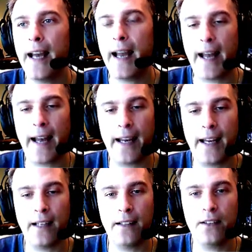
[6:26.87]

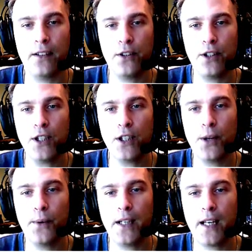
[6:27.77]
and you can
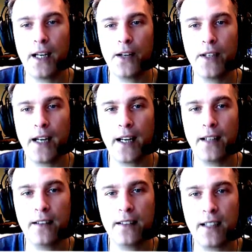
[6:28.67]
go in here
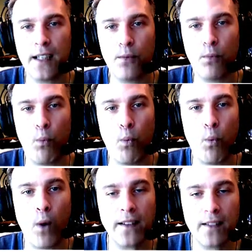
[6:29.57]
and see
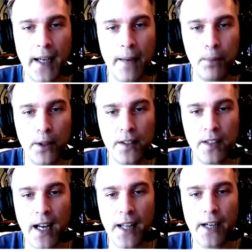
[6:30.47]
what templates
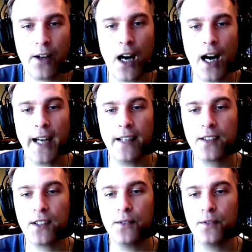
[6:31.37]
are their
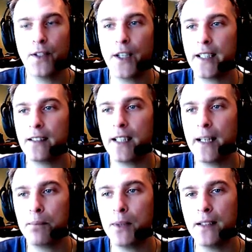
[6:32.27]
highest converting
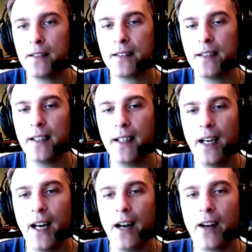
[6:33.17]
templates.
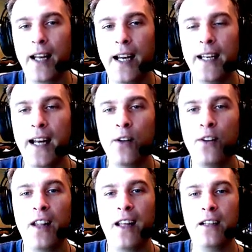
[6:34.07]
Okay,
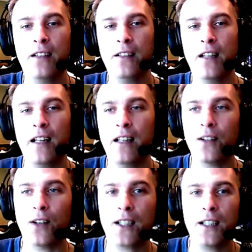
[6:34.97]
now
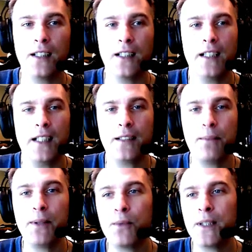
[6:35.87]
look, to
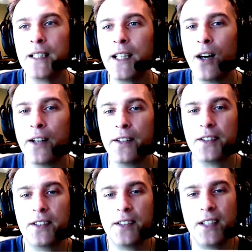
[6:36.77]
be really
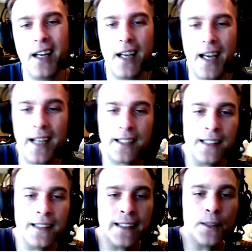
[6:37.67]
honest, it's a
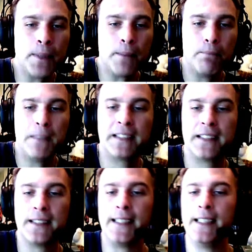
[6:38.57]
little bit
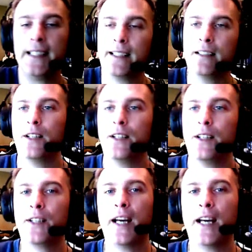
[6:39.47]
misleading,
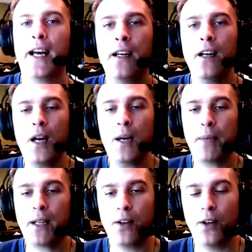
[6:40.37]
okay,
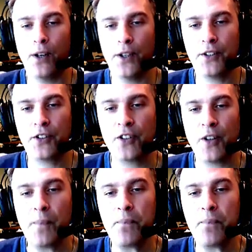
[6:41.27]
because